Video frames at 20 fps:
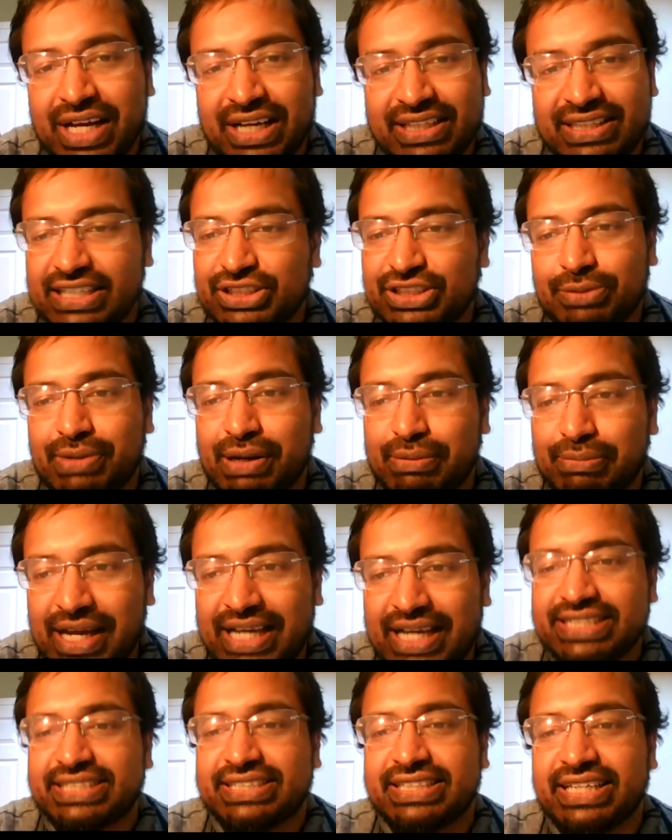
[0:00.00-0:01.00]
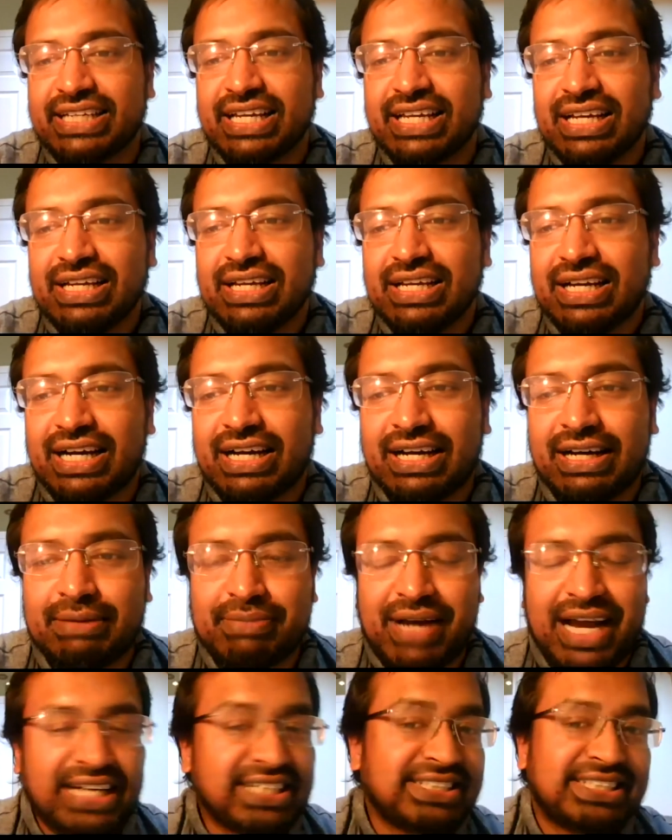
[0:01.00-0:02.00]
There's some amazing
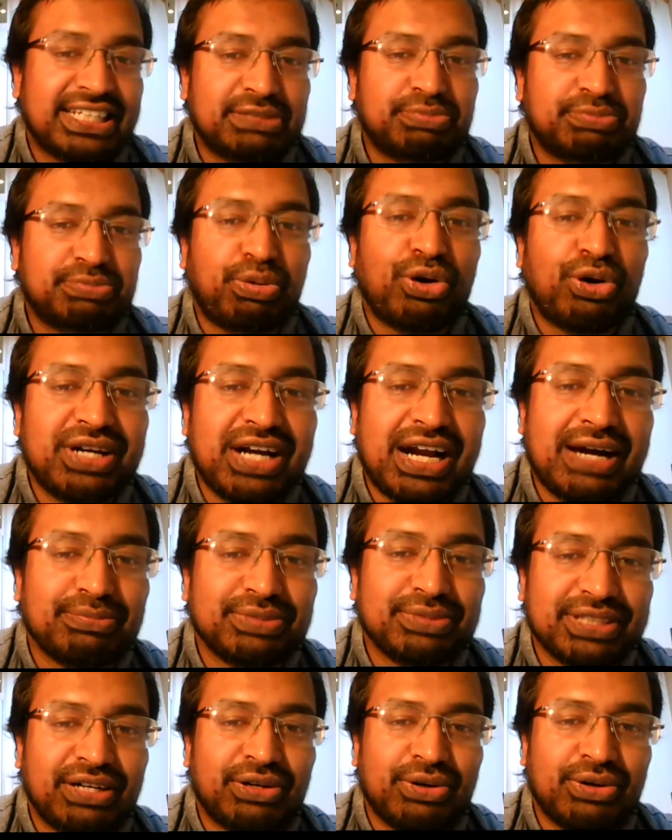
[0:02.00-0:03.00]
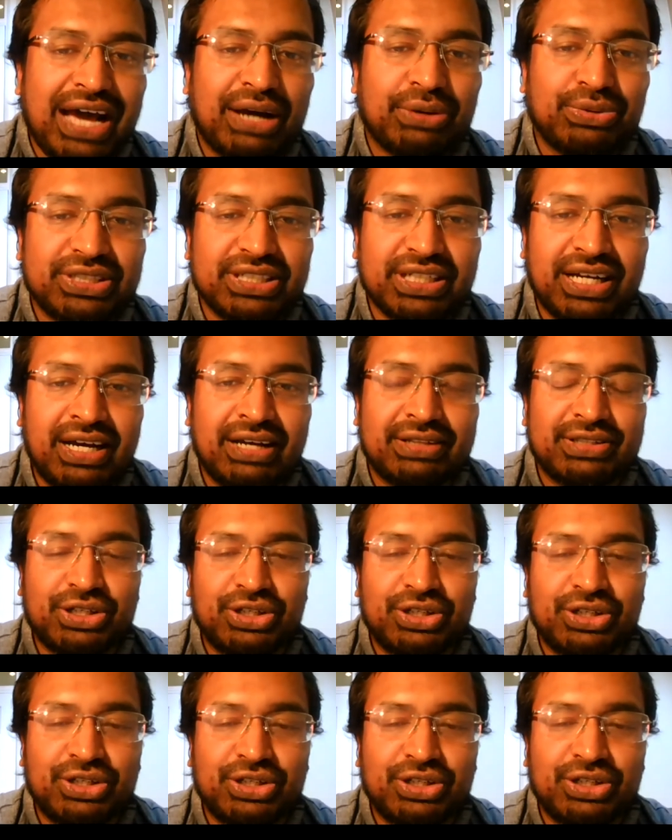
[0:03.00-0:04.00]
access programs around the
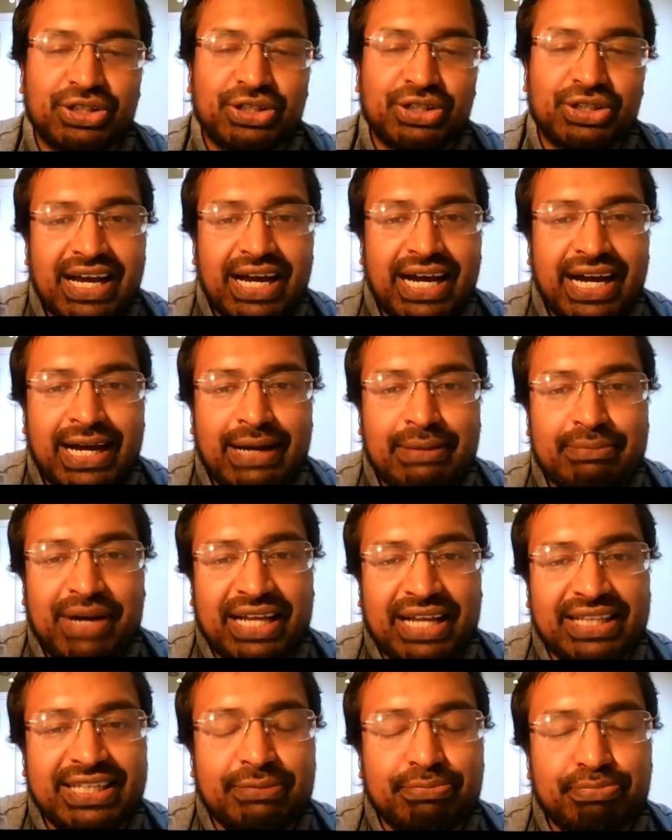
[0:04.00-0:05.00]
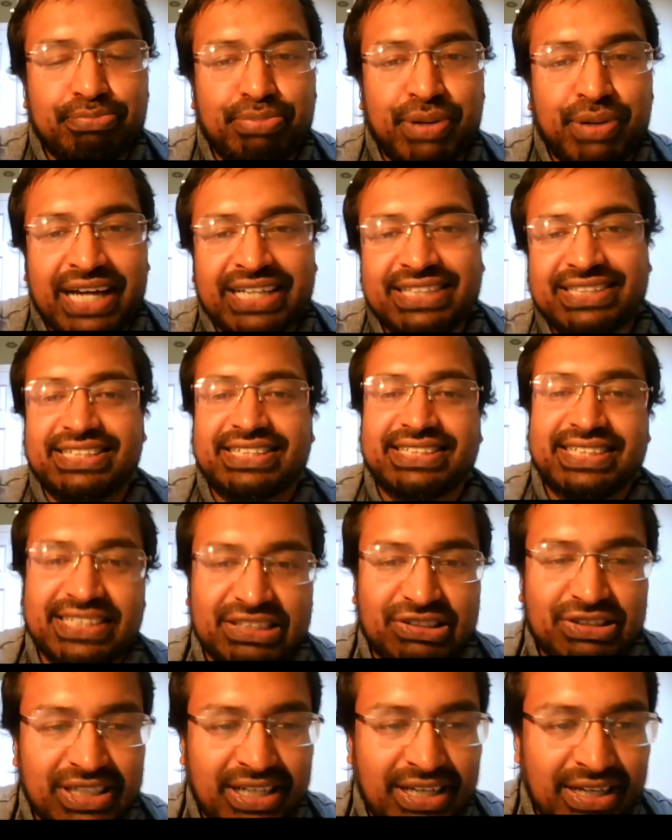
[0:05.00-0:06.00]
country. I think Brighton
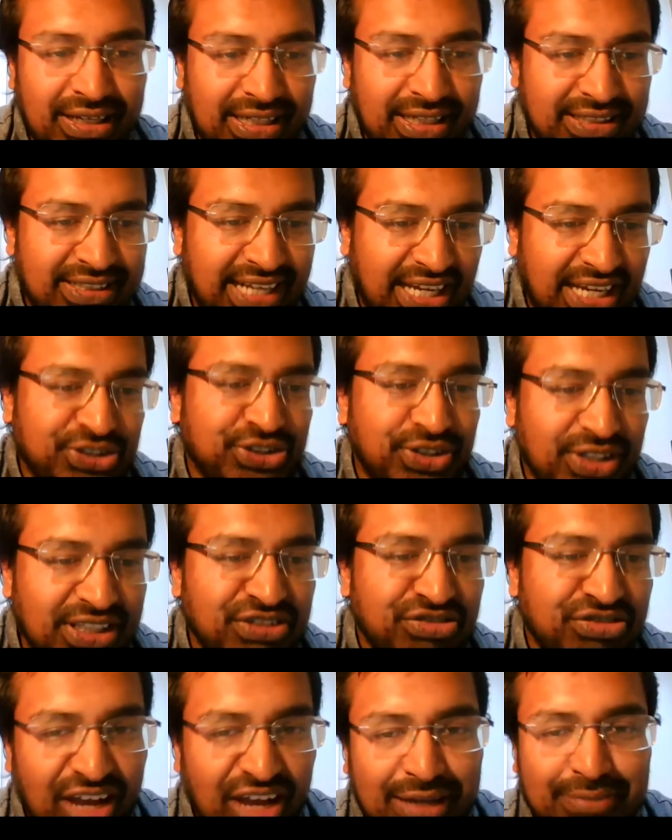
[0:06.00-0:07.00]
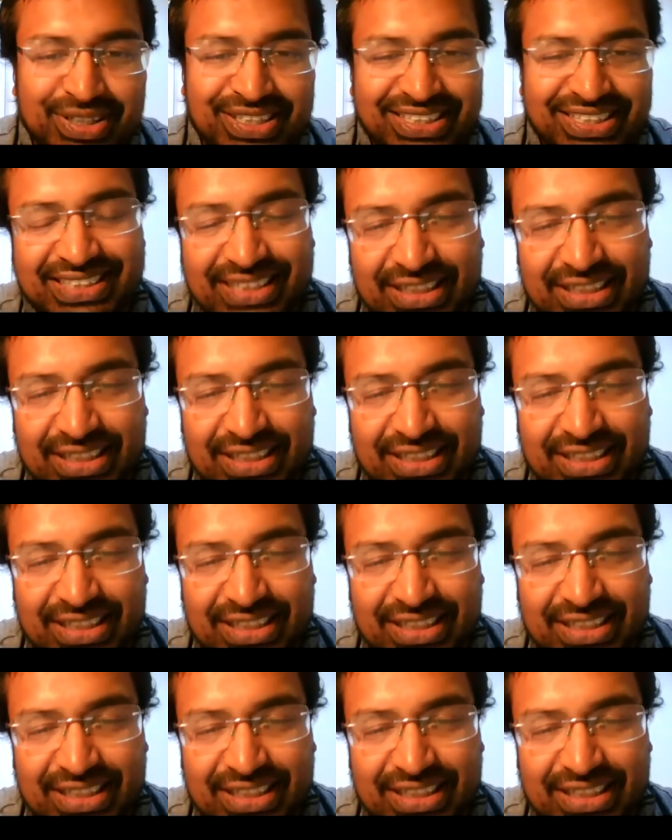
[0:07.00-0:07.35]
is nationally famous